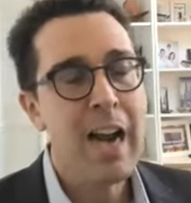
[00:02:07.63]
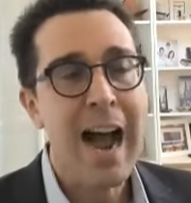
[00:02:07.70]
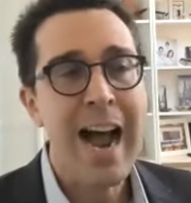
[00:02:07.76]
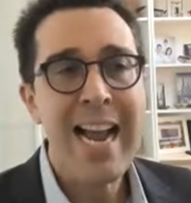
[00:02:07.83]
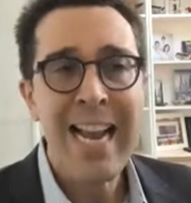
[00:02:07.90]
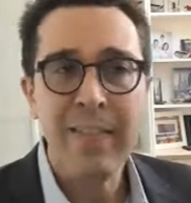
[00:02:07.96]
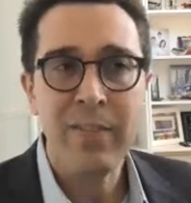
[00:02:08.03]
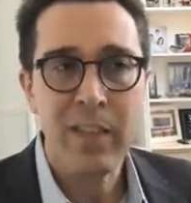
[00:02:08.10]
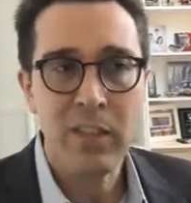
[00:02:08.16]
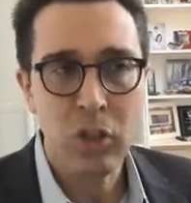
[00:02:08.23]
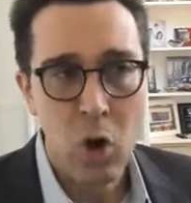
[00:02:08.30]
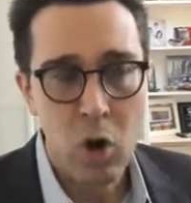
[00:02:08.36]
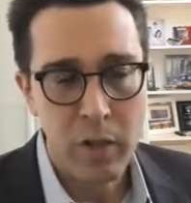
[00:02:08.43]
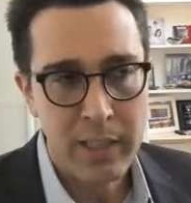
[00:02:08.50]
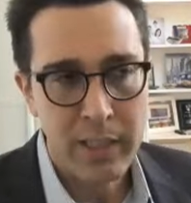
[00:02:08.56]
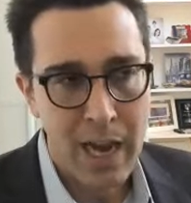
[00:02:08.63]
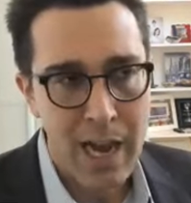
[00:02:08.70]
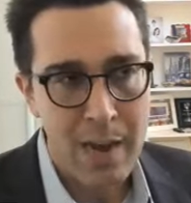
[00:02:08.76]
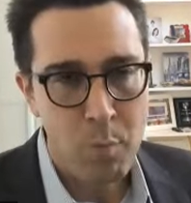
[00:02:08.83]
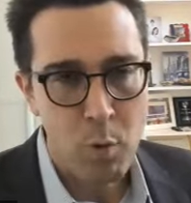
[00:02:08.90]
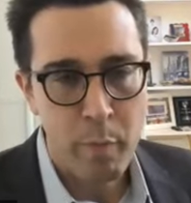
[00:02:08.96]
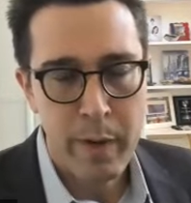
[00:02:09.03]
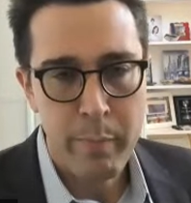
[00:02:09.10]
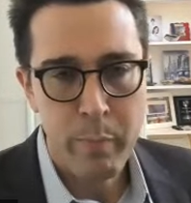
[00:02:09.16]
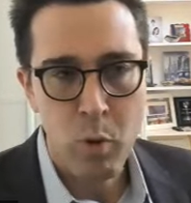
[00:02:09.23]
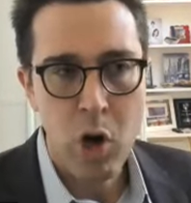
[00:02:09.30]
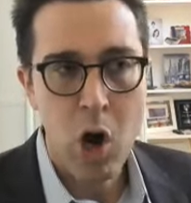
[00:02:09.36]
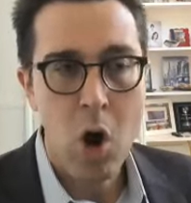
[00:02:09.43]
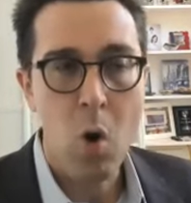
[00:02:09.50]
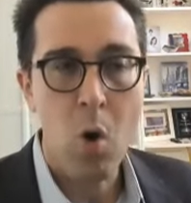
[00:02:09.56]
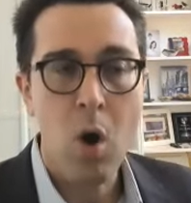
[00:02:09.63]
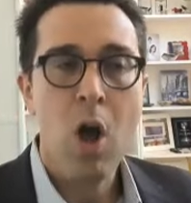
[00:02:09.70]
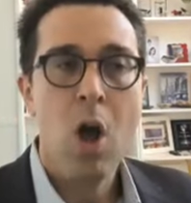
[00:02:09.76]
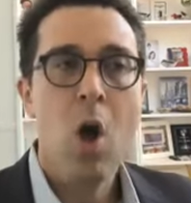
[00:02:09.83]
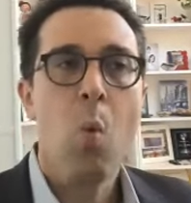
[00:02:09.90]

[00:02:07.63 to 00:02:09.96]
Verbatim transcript: I get this all the time where people go,